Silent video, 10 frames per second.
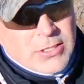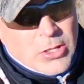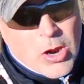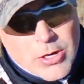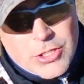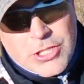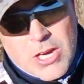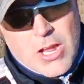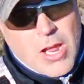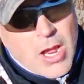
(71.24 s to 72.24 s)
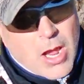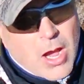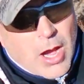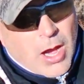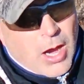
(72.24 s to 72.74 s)
It's large.
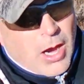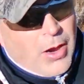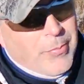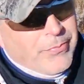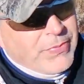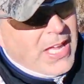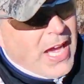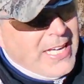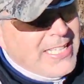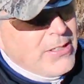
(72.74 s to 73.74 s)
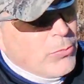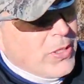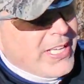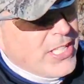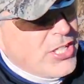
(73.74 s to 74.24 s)
I didn't
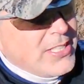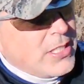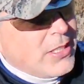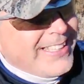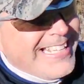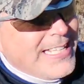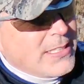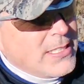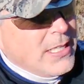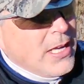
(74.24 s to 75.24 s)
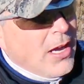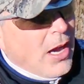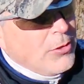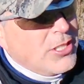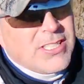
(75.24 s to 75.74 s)
really get a chance to clean it.
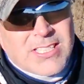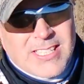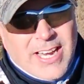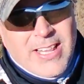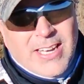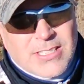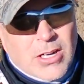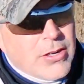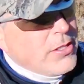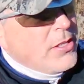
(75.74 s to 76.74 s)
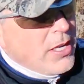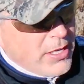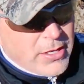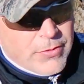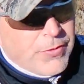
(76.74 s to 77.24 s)
I was just excited. I started digging.